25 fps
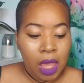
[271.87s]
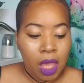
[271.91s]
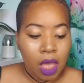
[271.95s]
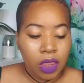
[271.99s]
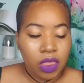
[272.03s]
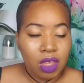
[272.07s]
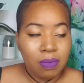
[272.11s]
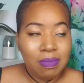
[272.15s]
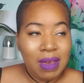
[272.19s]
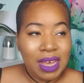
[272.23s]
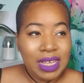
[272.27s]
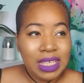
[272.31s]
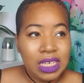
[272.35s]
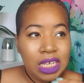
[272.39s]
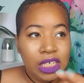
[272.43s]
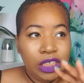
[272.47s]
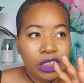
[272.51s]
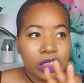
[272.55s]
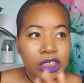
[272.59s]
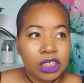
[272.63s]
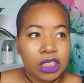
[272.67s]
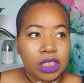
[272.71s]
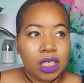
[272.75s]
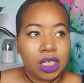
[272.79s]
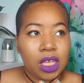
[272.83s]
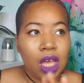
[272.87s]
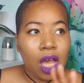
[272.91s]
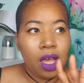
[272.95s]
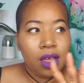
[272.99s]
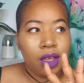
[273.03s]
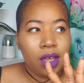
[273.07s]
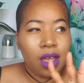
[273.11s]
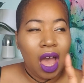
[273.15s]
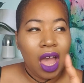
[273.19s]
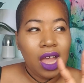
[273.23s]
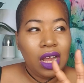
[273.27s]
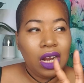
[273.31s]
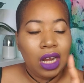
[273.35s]
The message,
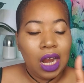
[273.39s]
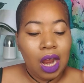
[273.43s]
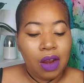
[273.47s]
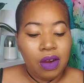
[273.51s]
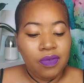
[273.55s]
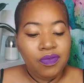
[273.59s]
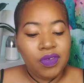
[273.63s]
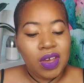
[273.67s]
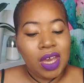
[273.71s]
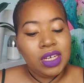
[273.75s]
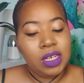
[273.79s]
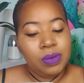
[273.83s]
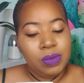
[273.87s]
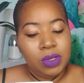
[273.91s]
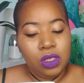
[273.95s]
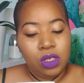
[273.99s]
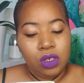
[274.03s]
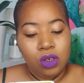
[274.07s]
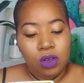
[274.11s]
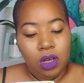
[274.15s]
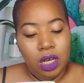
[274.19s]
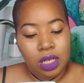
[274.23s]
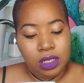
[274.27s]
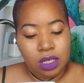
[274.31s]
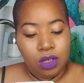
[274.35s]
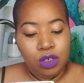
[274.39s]
I clarified it with two cards.